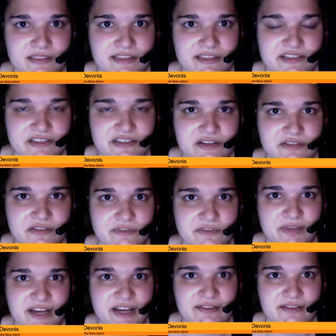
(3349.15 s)
this song
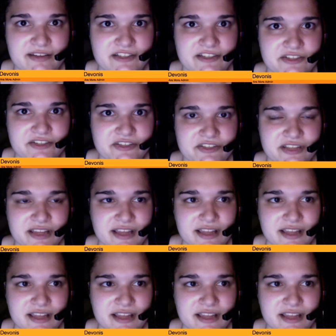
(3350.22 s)
from Power Rangers,